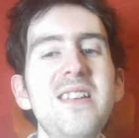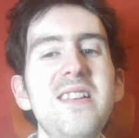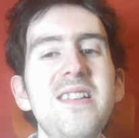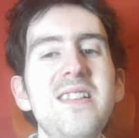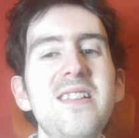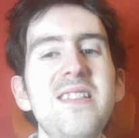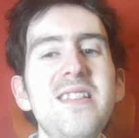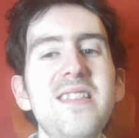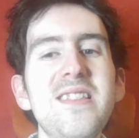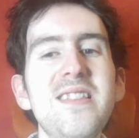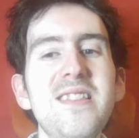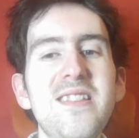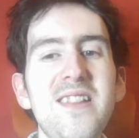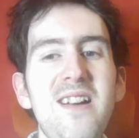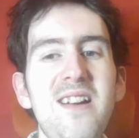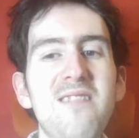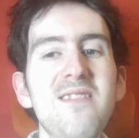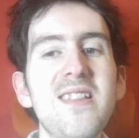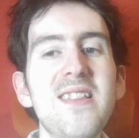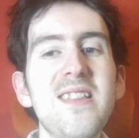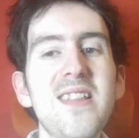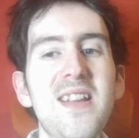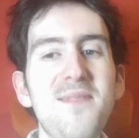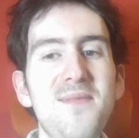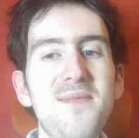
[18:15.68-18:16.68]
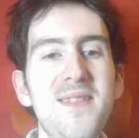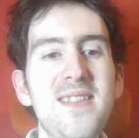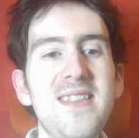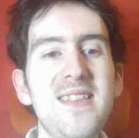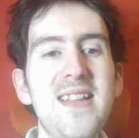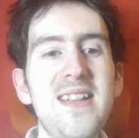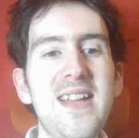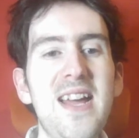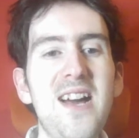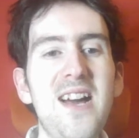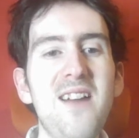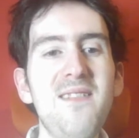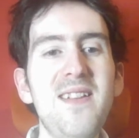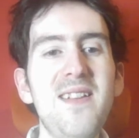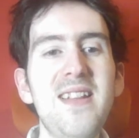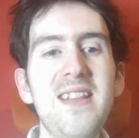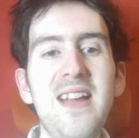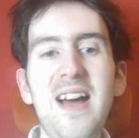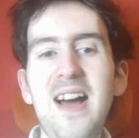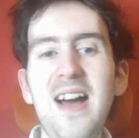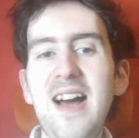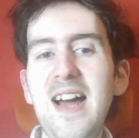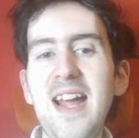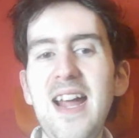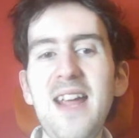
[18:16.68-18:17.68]
Snow discovers that they are
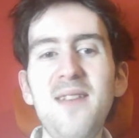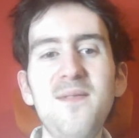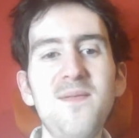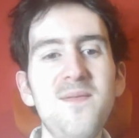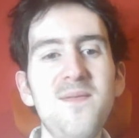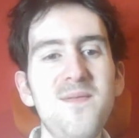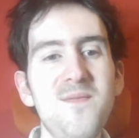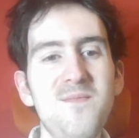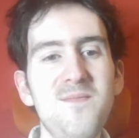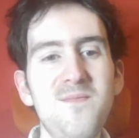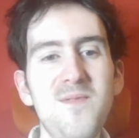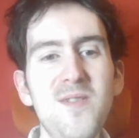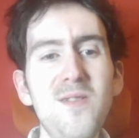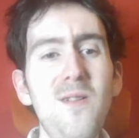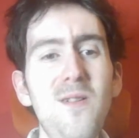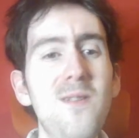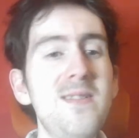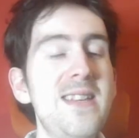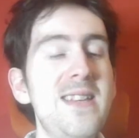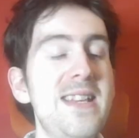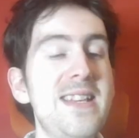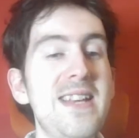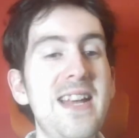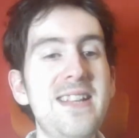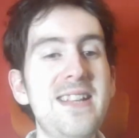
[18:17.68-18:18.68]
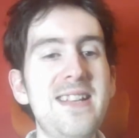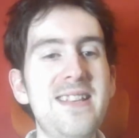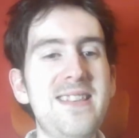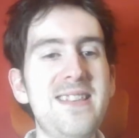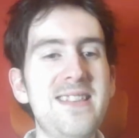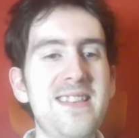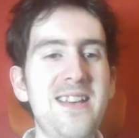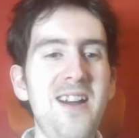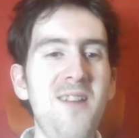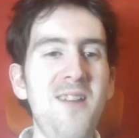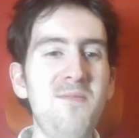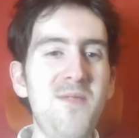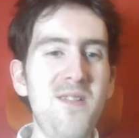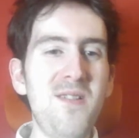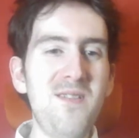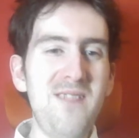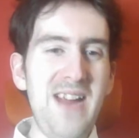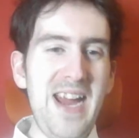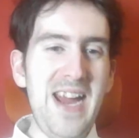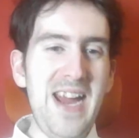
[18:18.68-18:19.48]
alive. Of course he's going to discover it.